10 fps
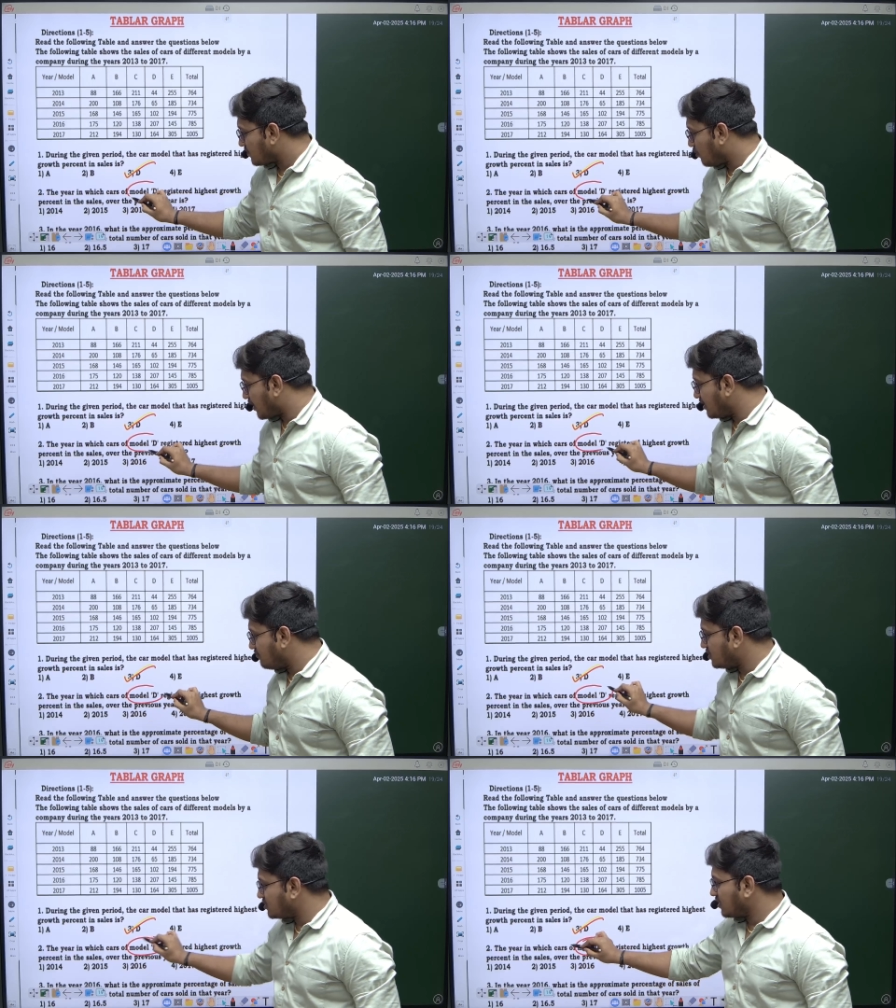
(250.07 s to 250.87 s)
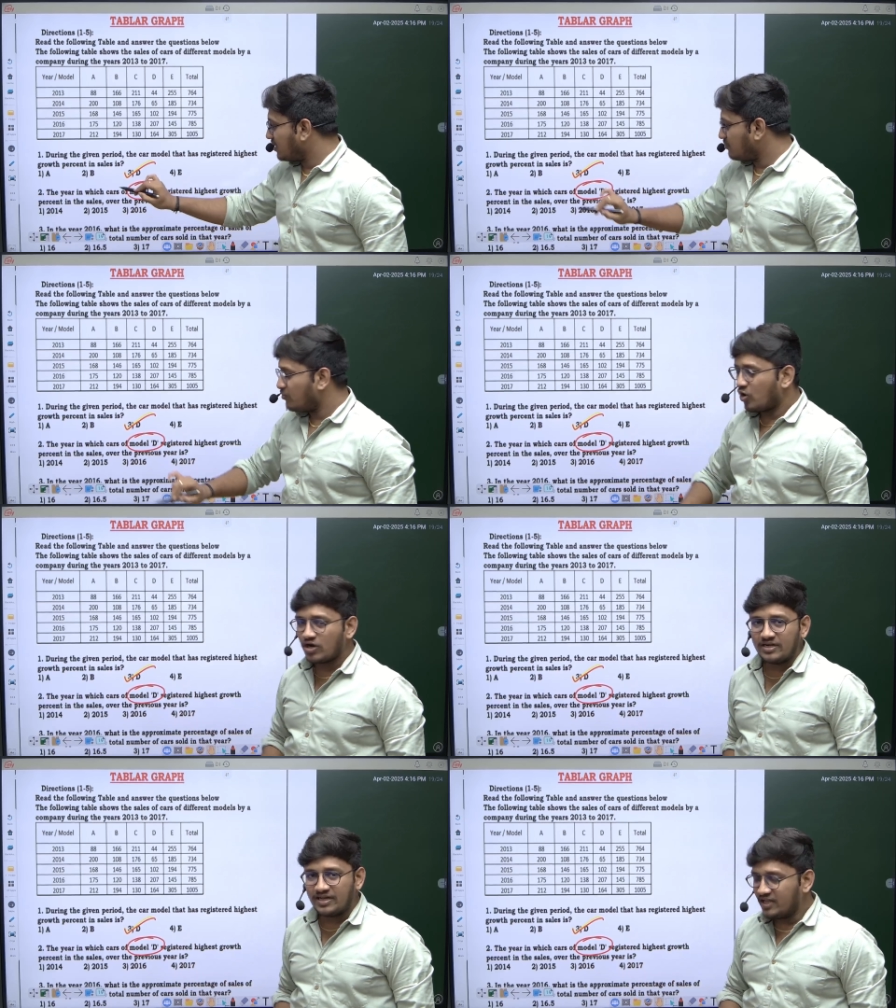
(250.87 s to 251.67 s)
okay, in which year
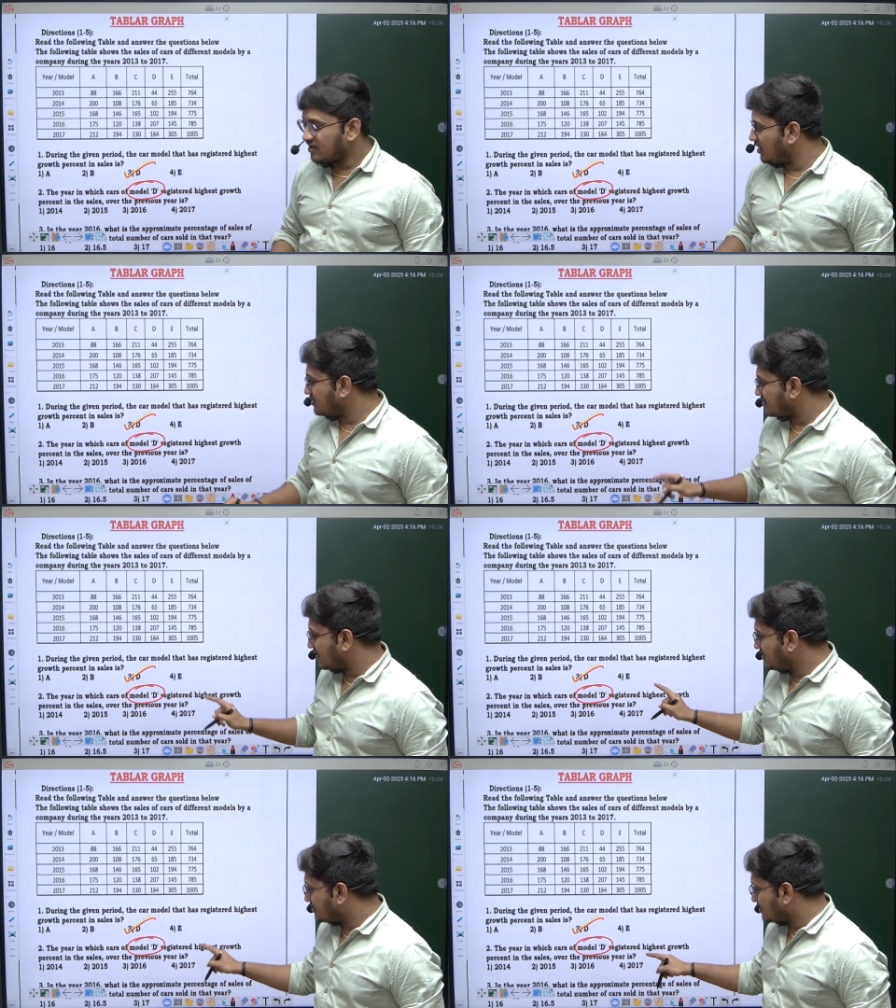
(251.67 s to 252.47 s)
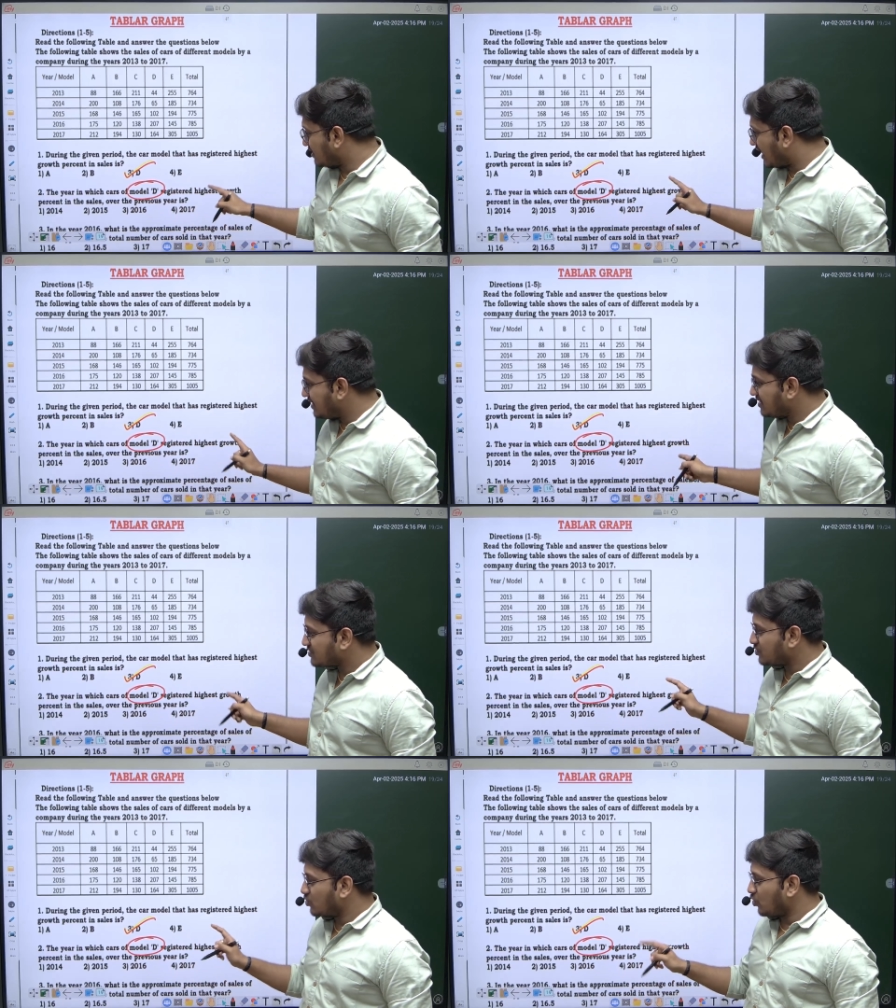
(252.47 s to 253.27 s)
model D cars registered
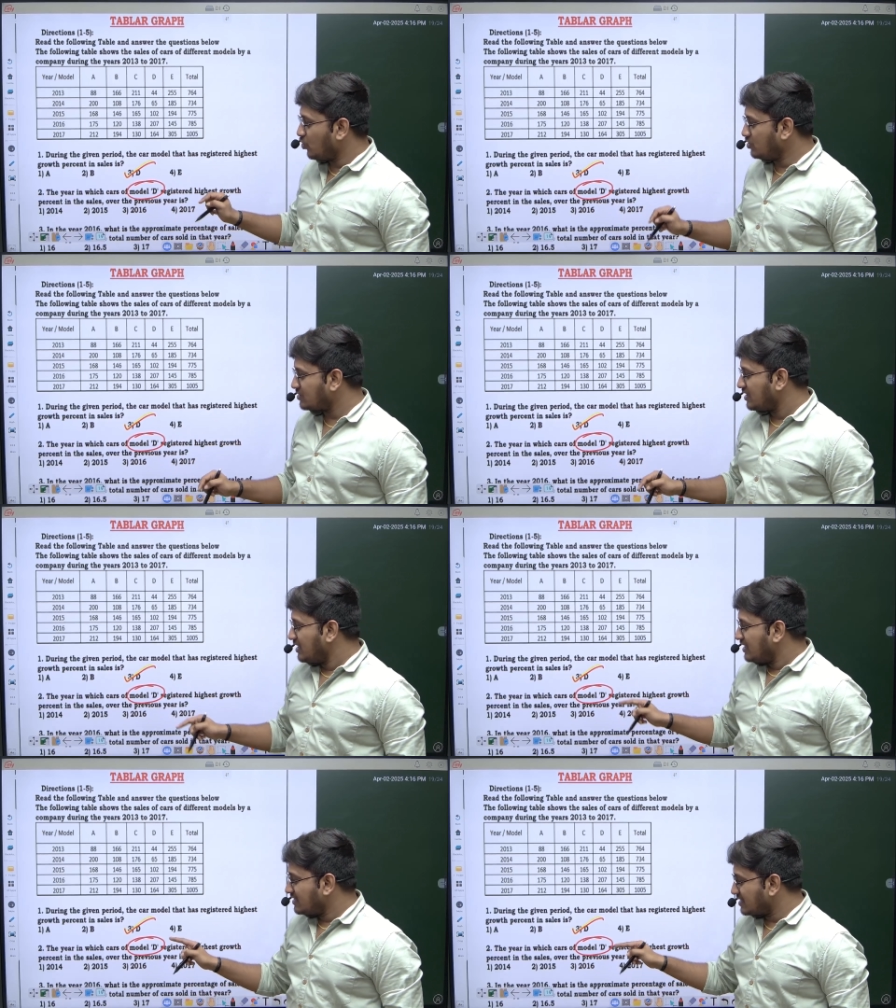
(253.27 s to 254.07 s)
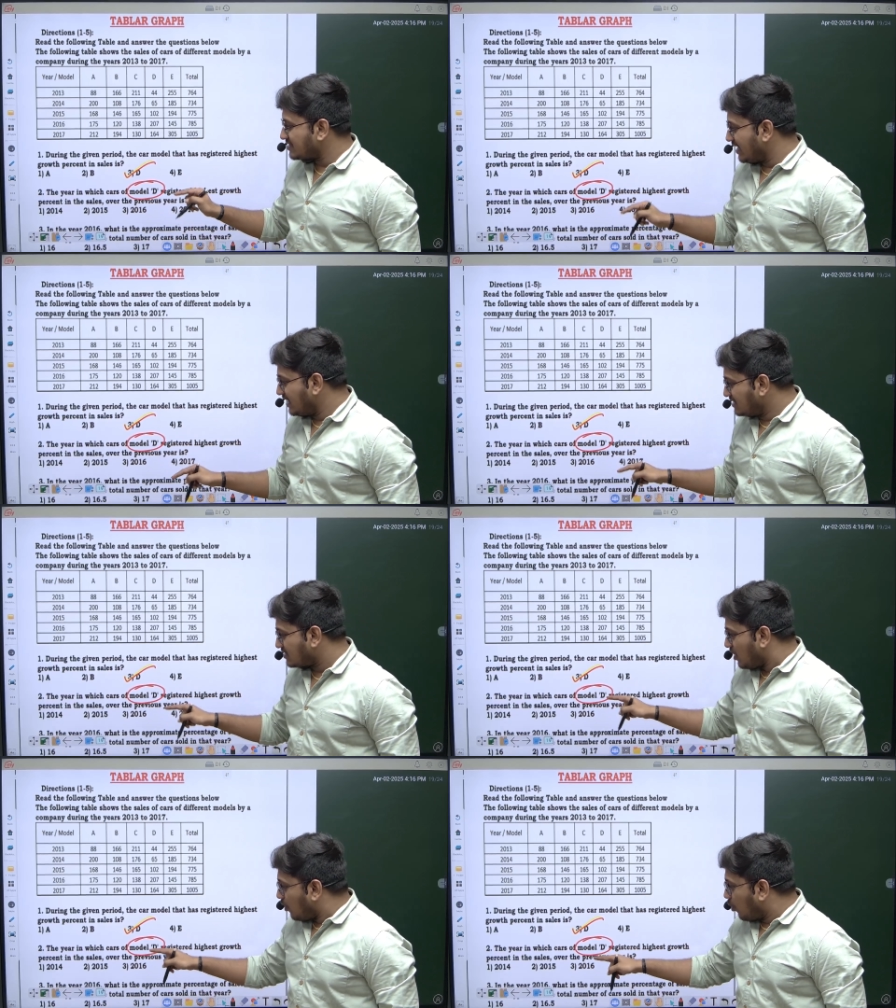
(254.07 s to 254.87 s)
highest growth in the
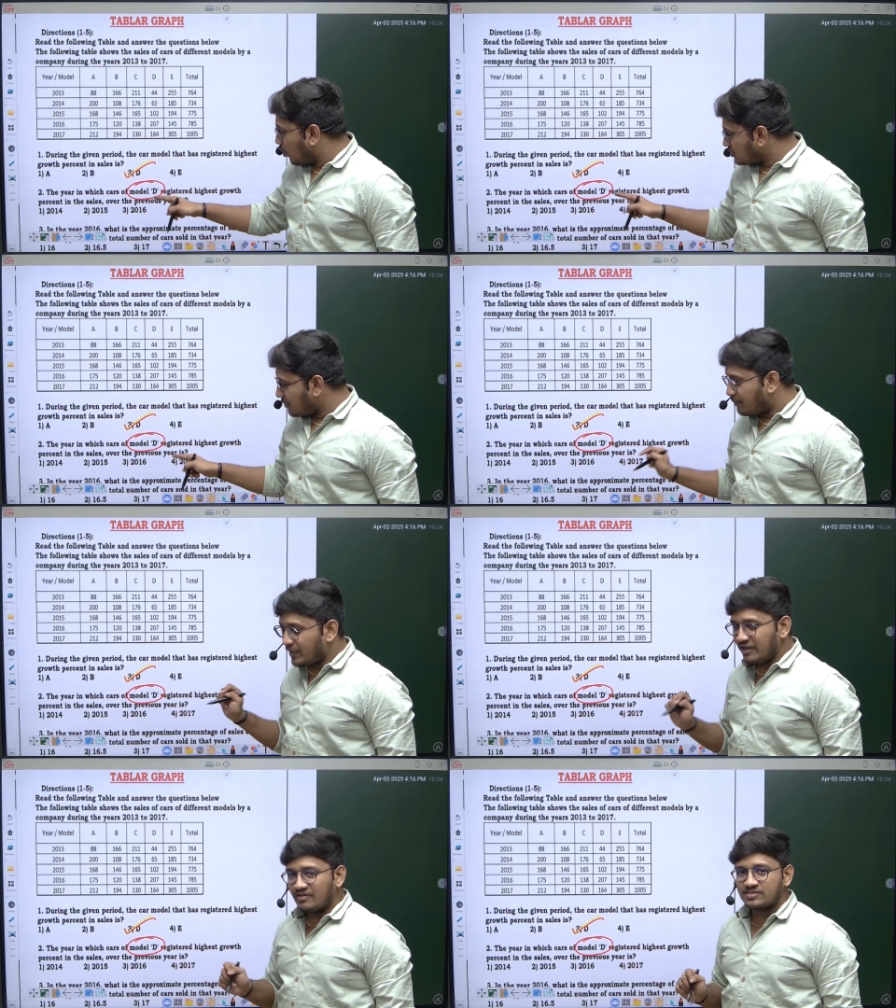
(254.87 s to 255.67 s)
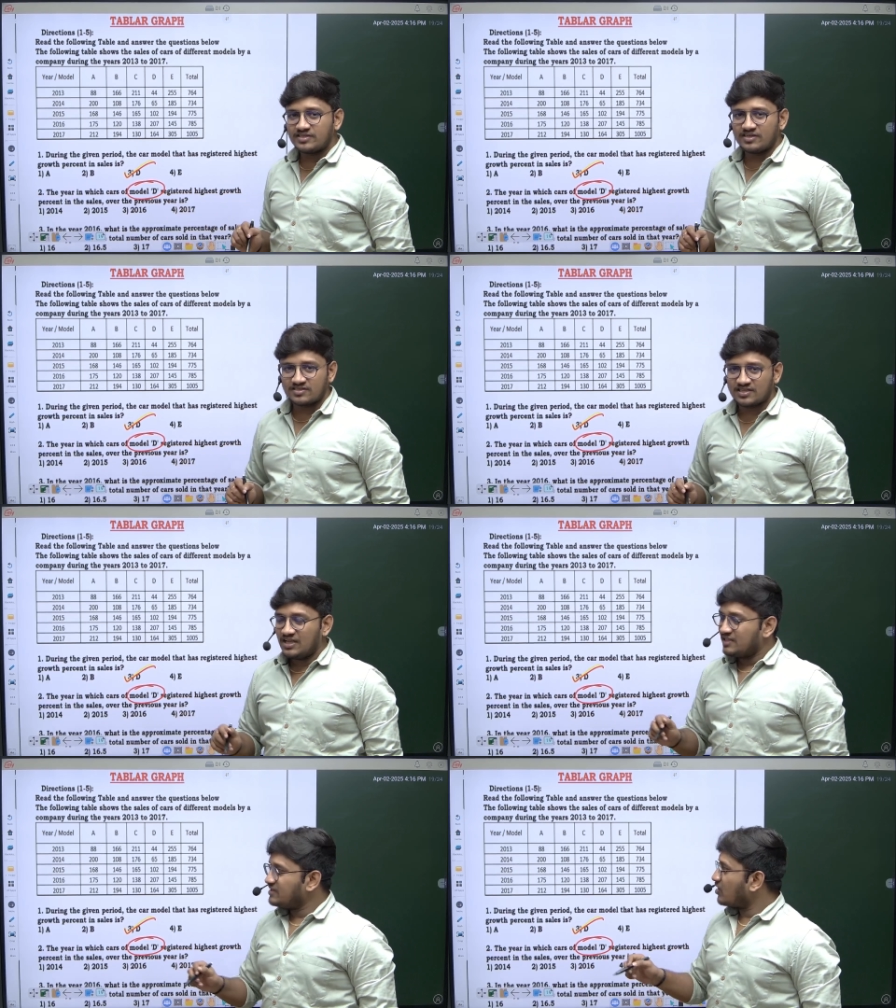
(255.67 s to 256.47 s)
sales over the previous years.
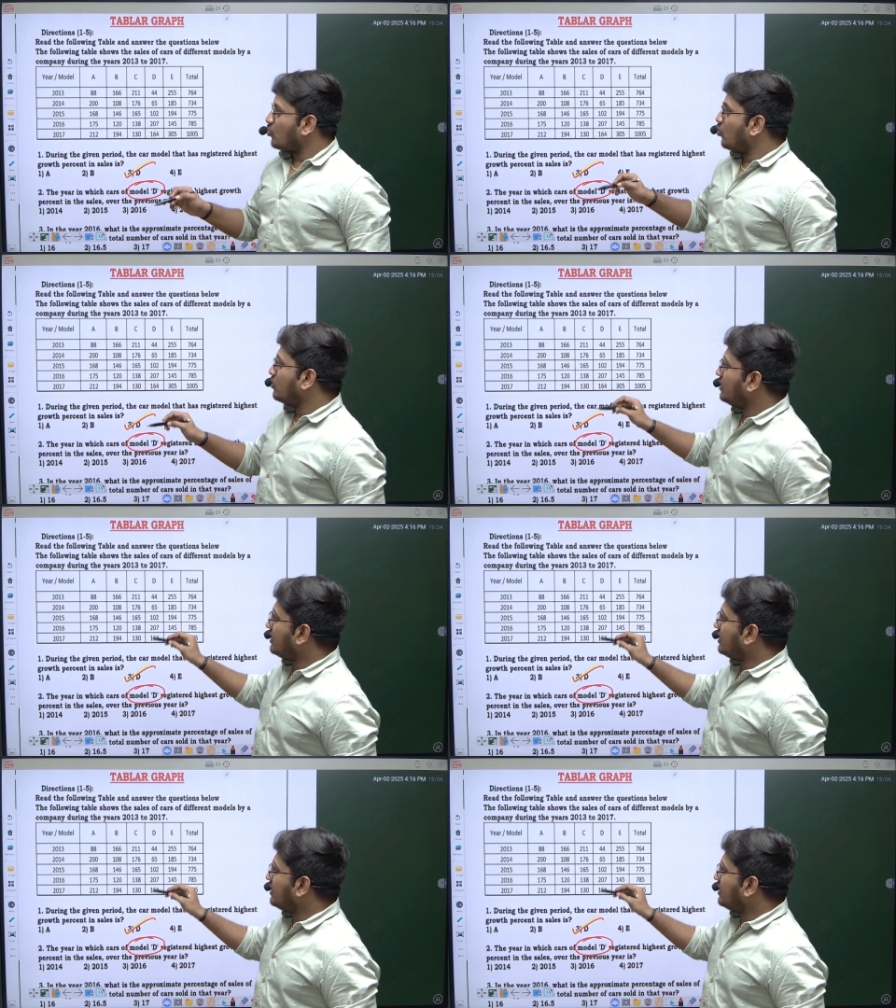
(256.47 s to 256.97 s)
They are only